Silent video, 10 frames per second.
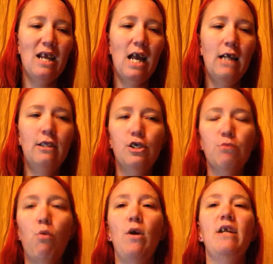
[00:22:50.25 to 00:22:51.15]
At this
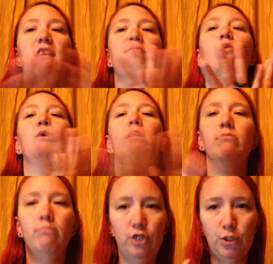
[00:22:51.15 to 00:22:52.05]
point,
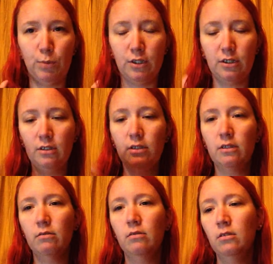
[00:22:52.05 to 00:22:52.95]
everyone disperses.
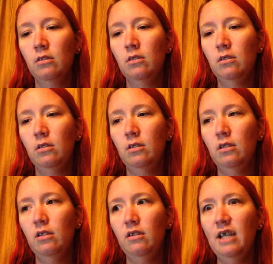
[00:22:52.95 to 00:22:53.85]

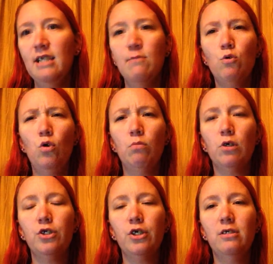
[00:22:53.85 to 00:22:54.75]
They had some cool
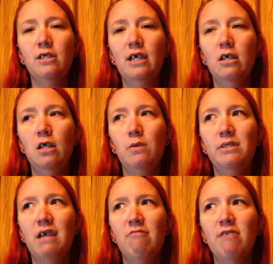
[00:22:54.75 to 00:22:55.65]
merch on sale. I
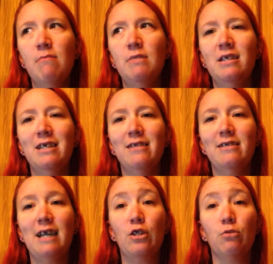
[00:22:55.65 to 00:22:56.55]
was half tempted to get the
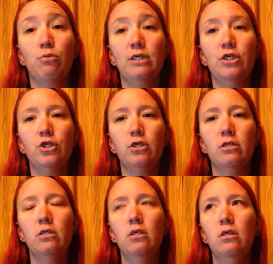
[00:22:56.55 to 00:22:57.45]
Tyler Breeze shirt
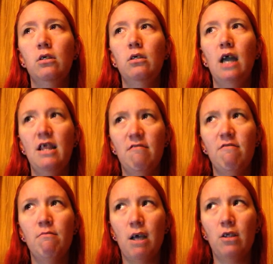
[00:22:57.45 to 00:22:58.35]
and the
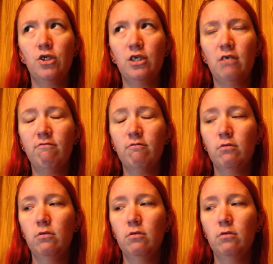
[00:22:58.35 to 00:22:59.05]
Finn Balor stuff.